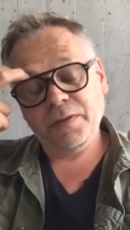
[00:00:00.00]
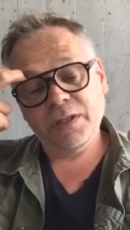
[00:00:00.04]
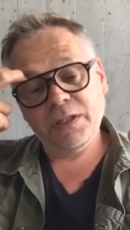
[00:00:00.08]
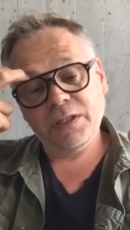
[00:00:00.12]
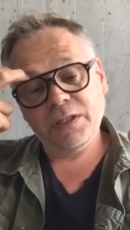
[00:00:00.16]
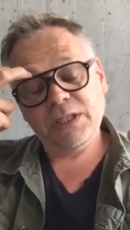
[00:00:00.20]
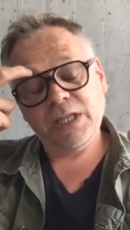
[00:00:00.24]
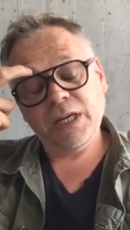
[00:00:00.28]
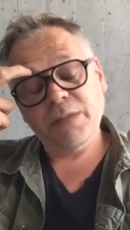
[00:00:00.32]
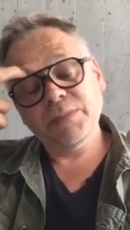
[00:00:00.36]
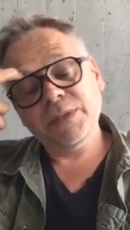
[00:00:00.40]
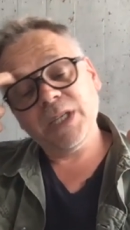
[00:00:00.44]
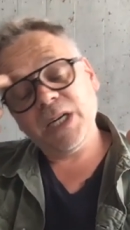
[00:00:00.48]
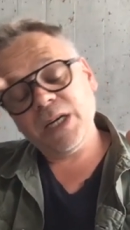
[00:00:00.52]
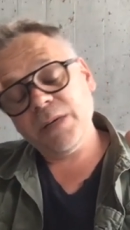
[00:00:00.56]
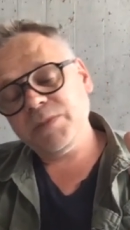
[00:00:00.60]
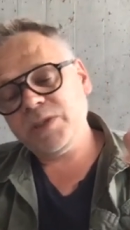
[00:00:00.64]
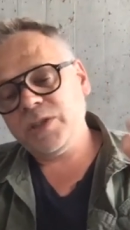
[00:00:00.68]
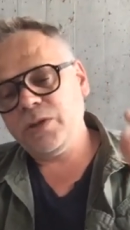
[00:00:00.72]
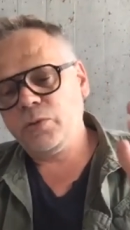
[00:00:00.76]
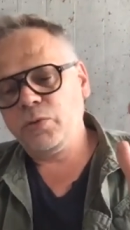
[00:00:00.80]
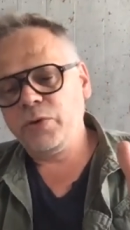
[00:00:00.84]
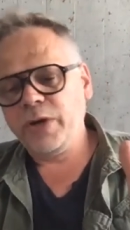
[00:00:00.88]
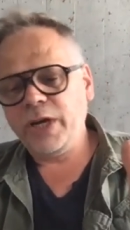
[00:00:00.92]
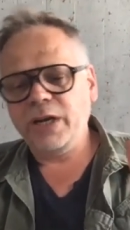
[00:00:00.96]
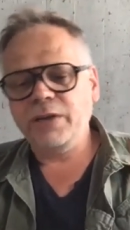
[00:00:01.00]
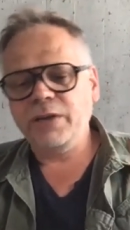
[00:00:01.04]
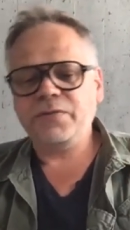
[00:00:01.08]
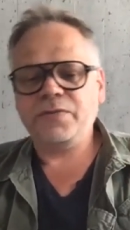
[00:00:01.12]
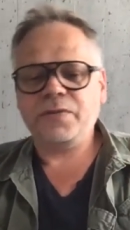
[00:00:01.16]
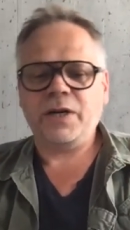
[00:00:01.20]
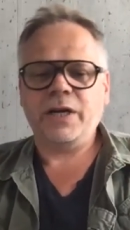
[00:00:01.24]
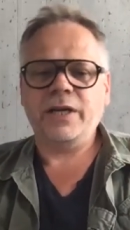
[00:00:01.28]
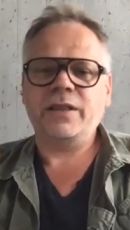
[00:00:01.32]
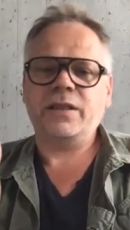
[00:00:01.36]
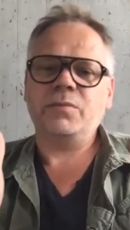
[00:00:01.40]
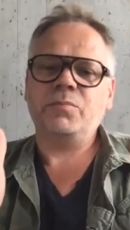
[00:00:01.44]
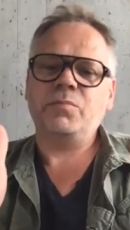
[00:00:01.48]
sometimes you really
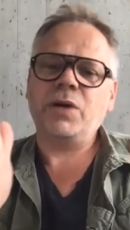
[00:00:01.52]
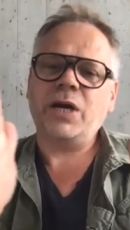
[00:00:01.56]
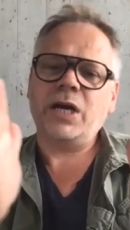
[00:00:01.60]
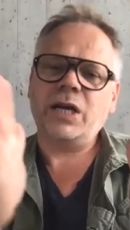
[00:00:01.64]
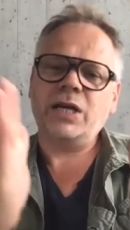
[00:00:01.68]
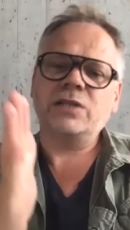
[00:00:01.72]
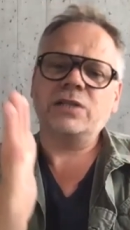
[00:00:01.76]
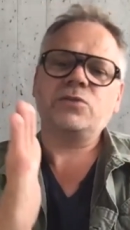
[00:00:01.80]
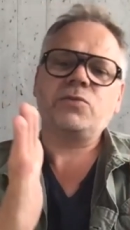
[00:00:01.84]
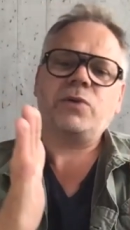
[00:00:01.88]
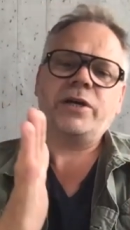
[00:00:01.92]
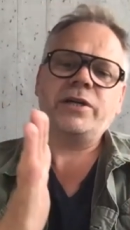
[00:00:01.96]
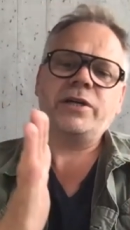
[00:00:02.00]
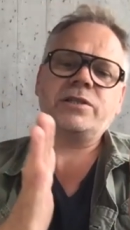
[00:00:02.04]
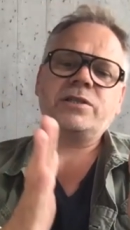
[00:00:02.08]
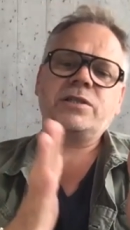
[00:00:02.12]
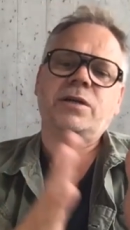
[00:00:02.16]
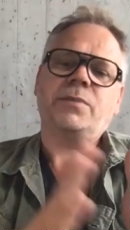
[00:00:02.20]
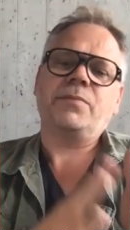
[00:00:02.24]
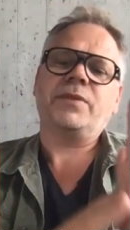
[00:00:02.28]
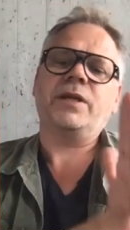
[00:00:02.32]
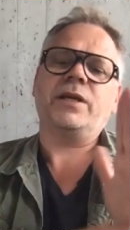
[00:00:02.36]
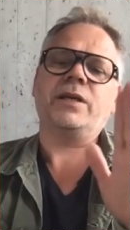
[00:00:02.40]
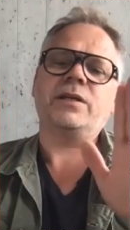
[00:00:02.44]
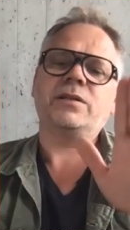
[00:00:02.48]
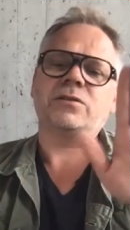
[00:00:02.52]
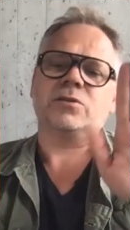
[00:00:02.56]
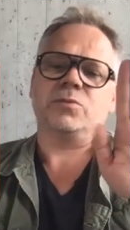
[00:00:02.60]
find the balance where it's something